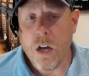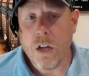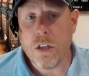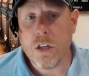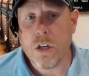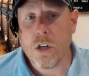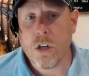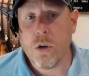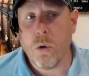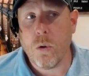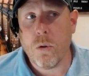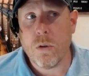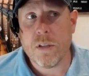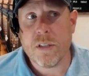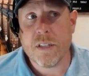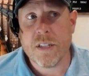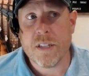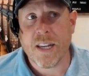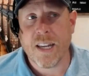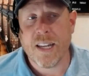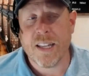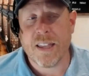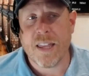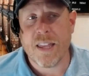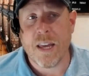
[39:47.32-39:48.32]
The goal is
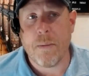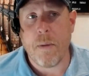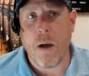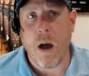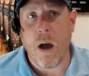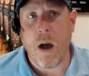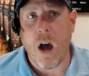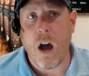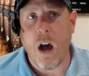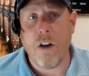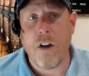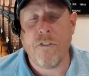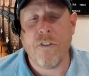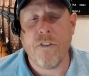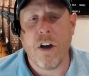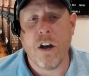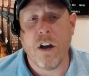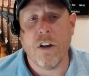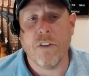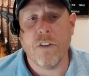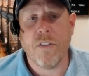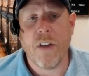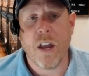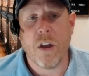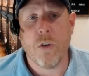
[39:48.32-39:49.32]
to get them off
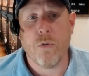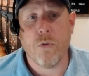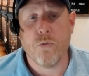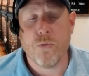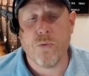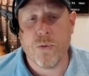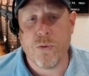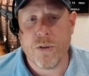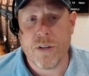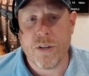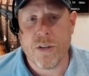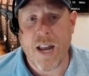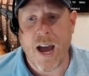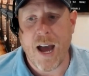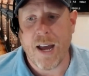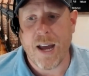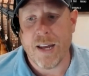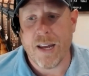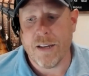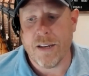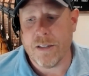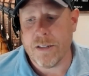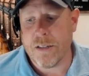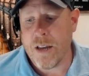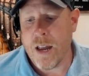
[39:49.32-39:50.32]
of a
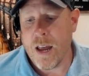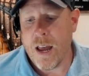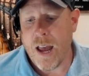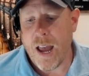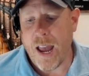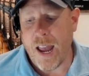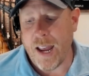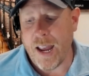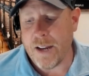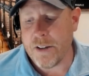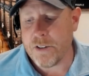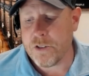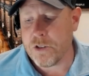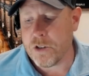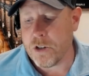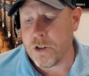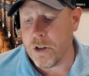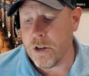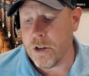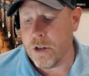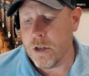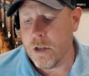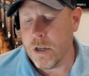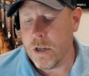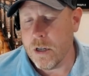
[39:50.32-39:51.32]
routinized
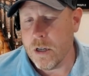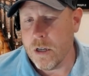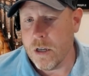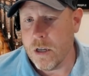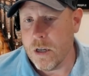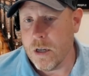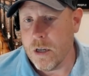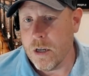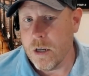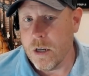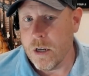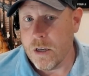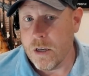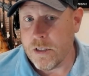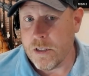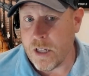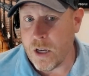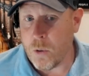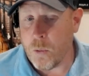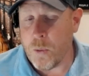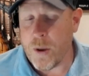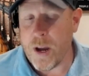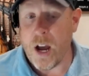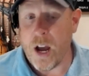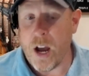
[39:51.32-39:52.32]
answer.
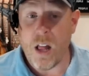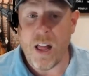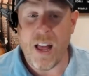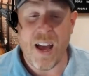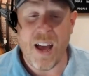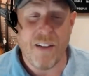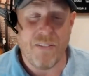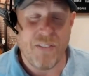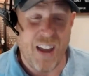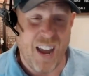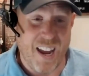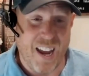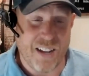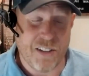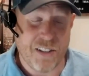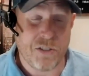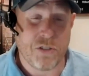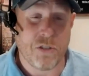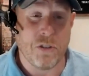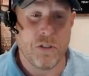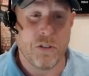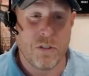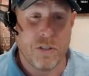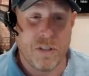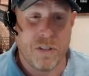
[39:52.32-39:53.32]
See, we all have
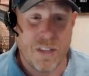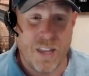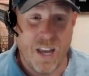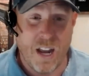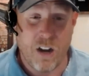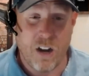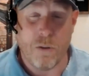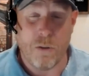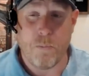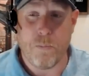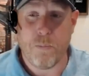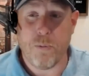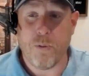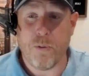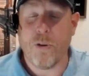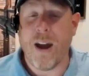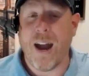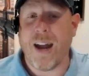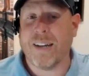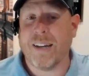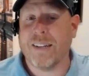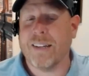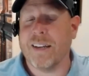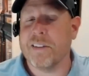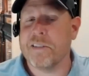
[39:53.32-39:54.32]
answers that are
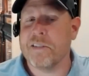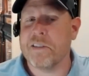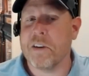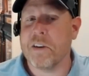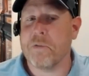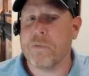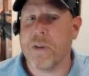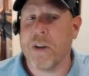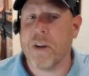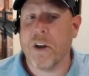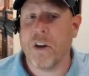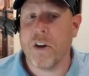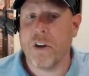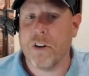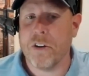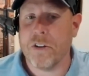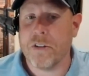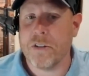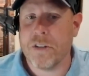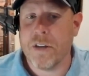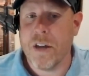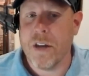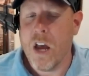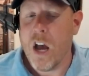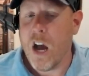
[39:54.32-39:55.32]
practiced and
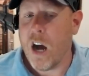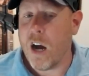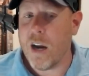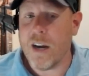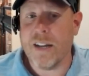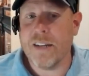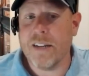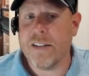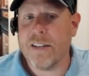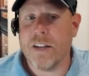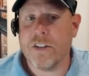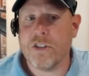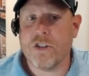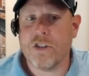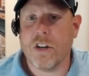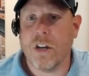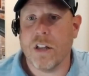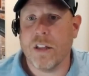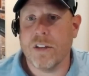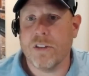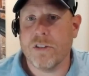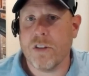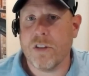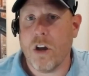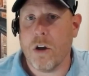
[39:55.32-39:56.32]
rehearsed,
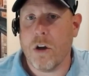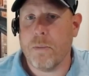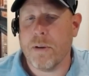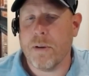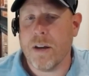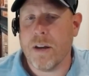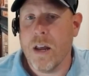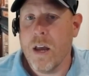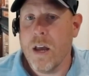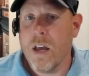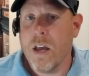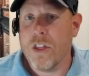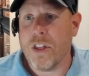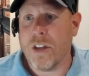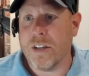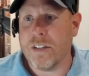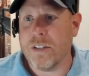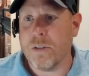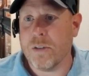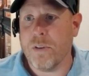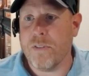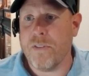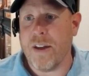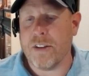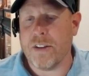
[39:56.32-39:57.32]
unintentionally so, but things
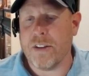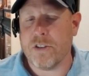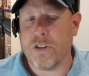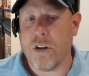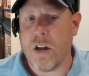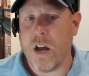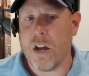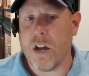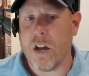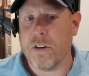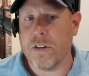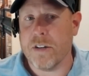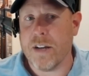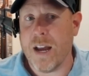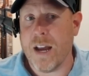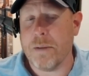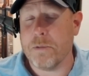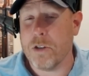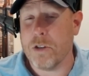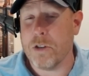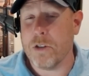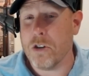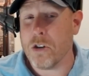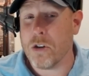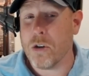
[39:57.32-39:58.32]
that we've answered 100
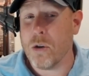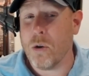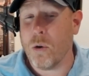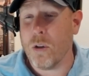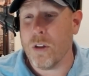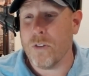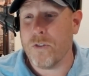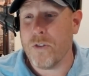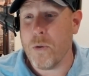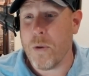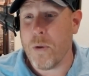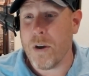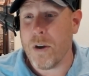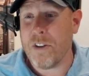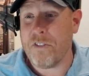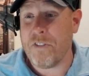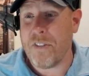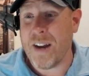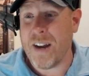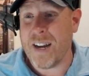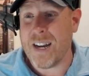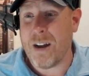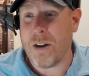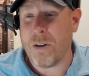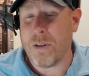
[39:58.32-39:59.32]
times. And your goal, if you want to
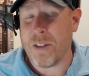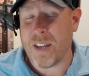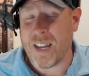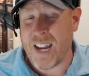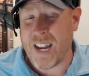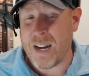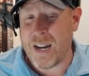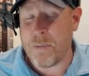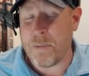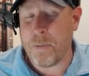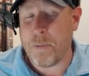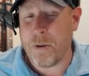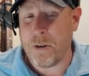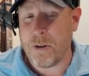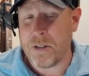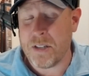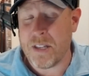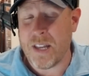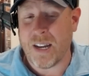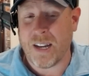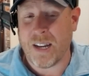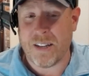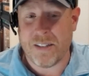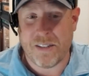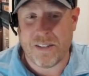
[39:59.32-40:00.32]
find out the kind of person
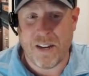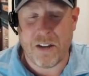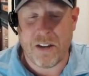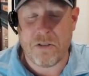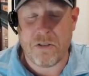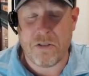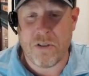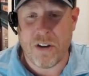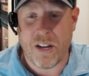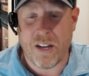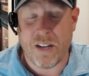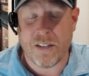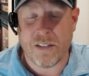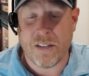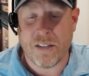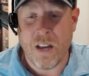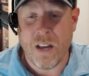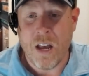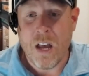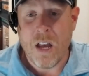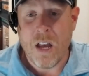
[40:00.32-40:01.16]
that Cassandra is,